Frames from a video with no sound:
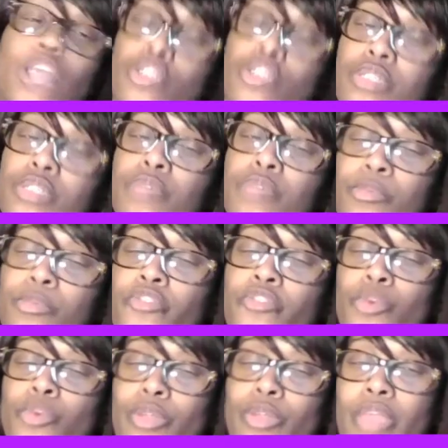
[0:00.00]
not using
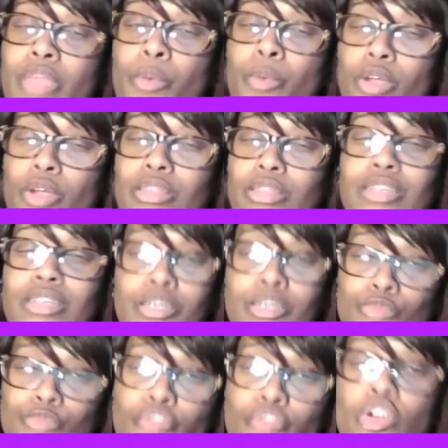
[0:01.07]
people for what they worth and
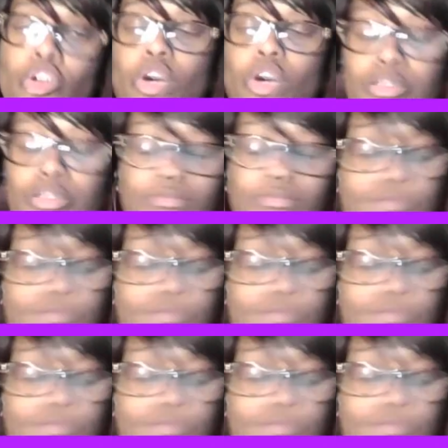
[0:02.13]
then moving on.